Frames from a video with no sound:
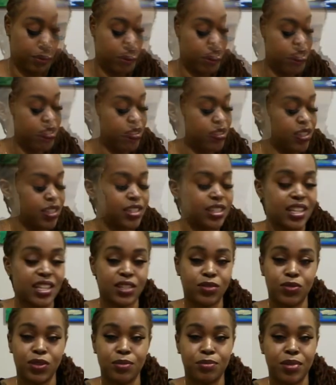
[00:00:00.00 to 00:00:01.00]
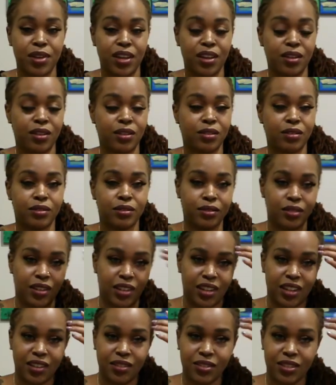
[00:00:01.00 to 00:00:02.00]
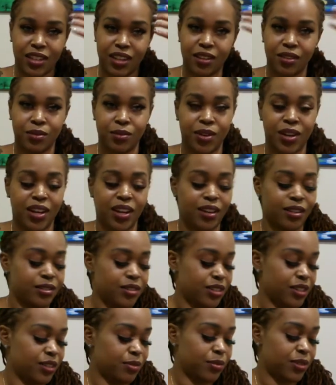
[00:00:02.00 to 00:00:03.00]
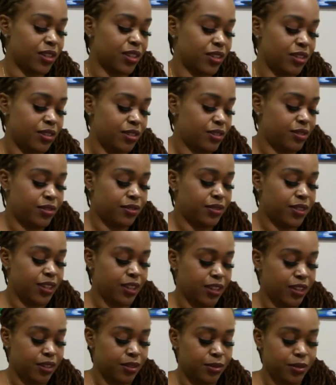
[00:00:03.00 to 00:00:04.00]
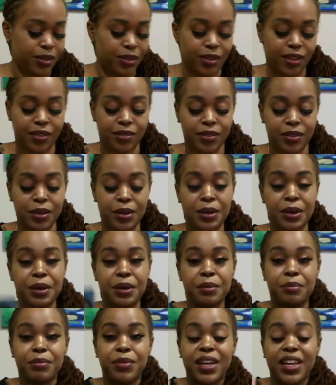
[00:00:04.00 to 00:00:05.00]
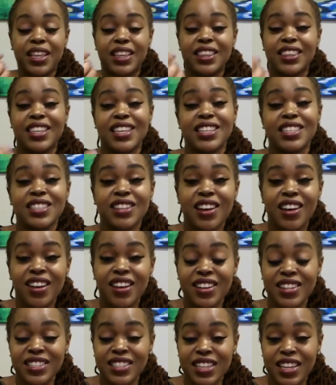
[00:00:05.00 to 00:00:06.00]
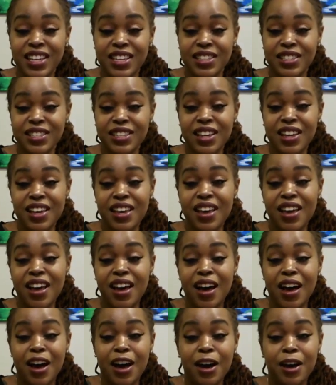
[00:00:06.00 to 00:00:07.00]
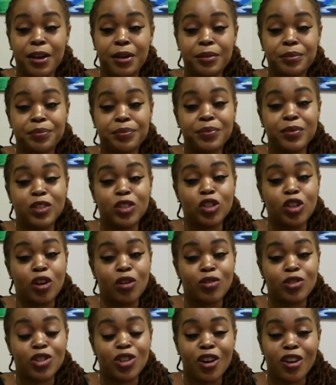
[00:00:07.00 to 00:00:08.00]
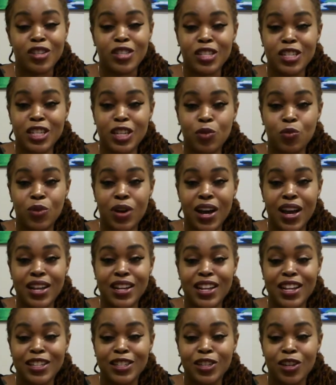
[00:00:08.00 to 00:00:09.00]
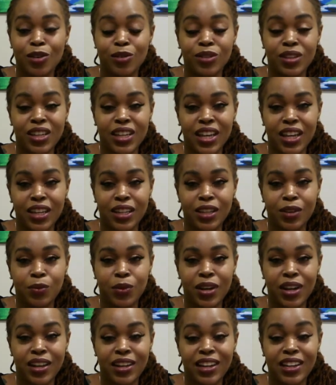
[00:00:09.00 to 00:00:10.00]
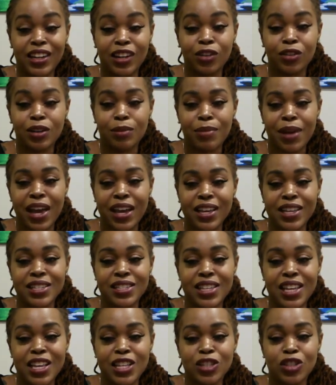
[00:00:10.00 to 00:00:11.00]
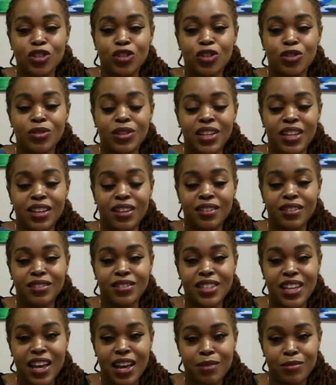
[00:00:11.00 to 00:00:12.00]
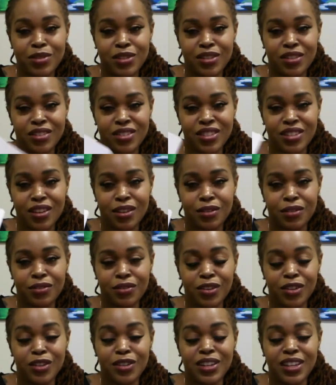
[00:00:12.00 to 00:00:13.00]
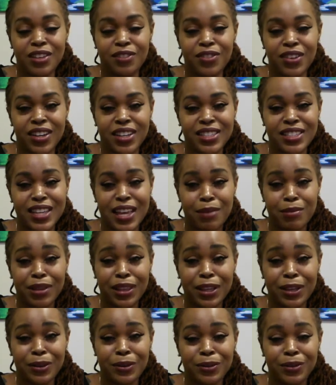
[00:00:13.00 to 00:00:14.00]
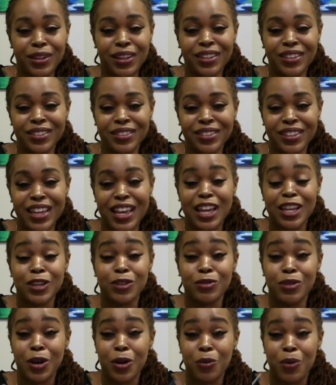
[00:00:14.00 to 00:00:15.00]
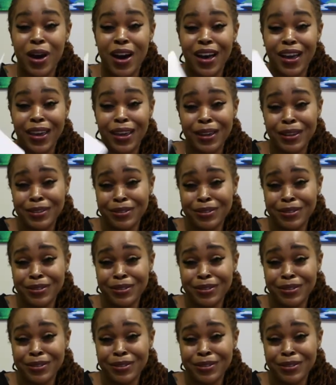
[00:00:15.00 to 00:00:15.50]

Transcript: So this says rebel, and it was like, why? I say because, fuck it, whatever. But this card says, don't talk to anyone and don't look at anyone. And then on the back it says, you need time to yourself, or you need fucking time alone, and you know why.